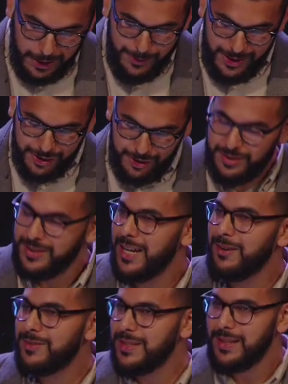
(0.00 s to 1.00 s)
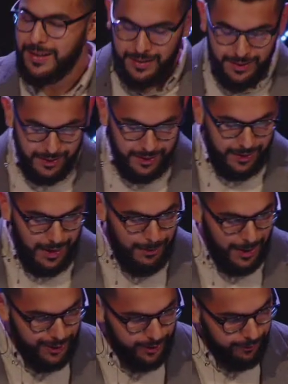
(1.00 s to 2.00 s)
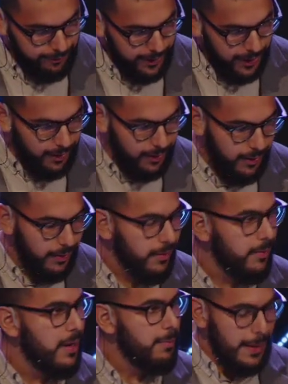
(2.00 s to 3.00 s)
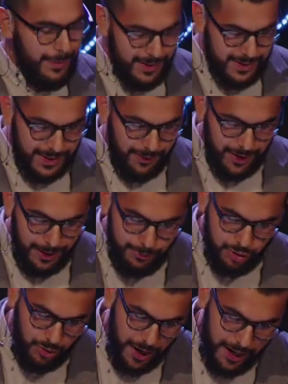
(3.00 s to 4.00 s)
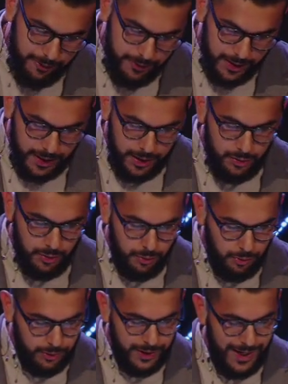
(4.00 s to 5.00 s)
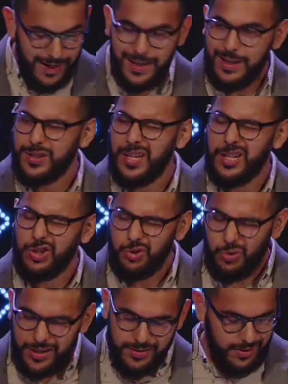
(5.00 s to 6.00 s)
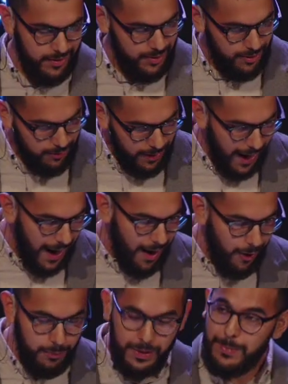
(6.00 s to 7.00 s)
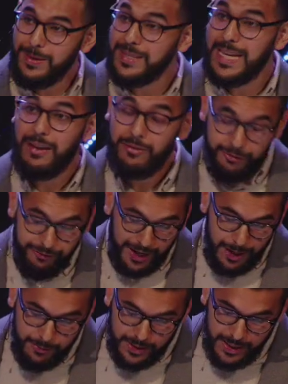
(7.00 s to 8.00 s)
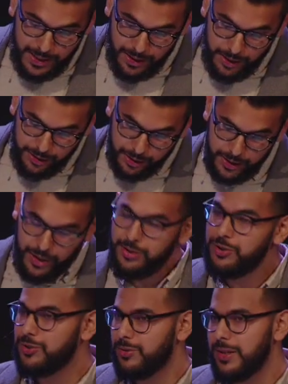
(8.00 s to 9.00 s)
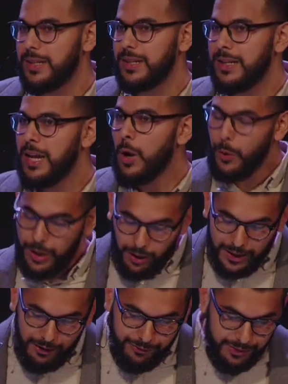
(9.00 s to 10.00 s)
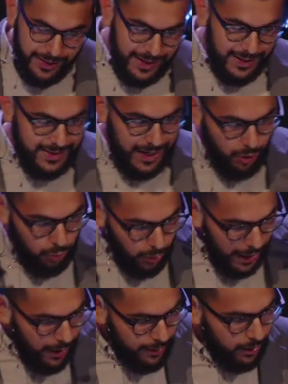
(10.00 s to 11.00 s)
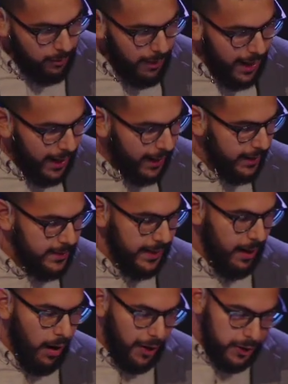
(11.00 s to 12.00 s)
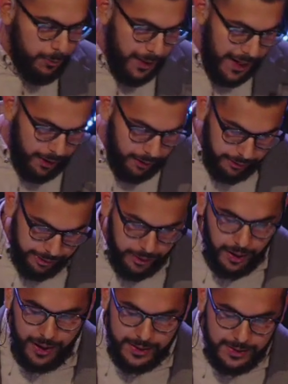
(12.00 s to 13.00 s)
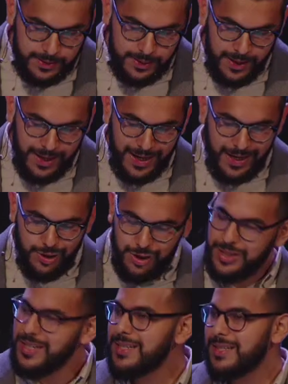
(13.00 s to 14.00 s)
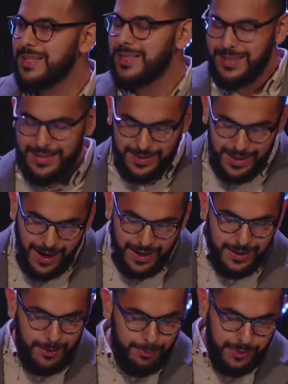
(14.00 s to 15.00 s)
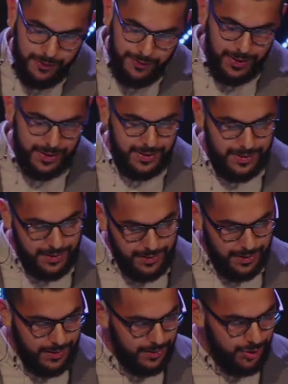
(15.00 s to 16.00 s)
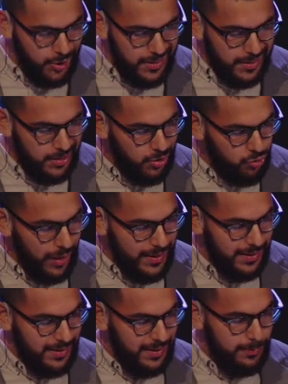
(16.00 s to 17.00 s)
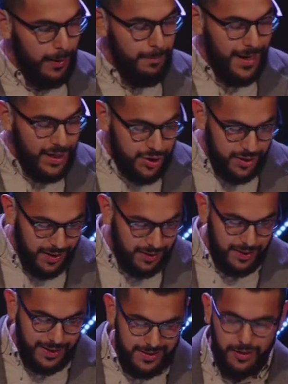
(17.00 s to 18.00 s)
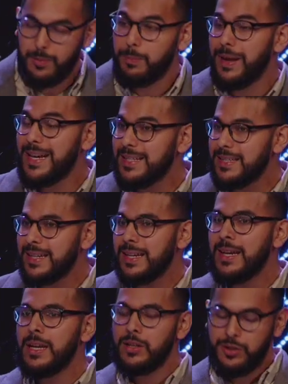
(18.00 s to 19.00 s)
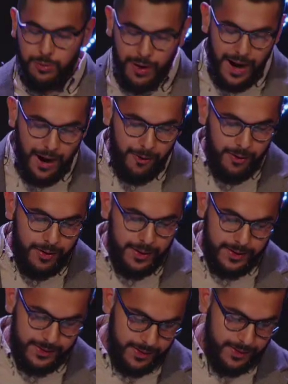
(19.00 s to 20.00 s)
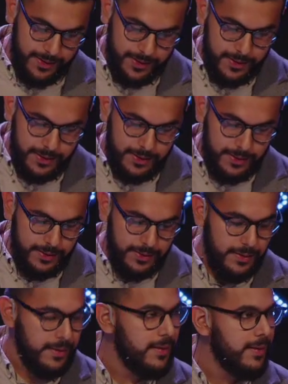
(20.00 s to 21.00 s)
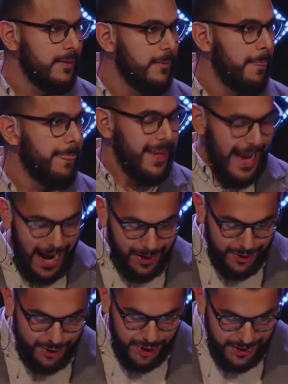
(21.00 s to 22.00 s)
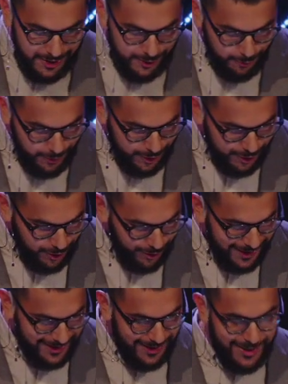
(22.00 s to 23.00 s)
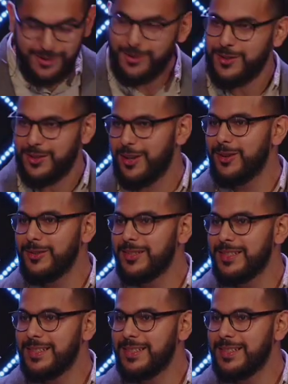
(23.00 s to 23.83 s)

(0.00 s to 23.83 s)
Maybe it's your safety that makes you fear. Maybe it's giving up driving in your old age that stresses you out. Maybe it's having family in another country. We all have things that crowd our minds, that occupy our thoughts, and Jesus is not oblivious to this. Jesus addresses this by mentioning things that are basic to our existence. How does Jesus reassure his listeners, though?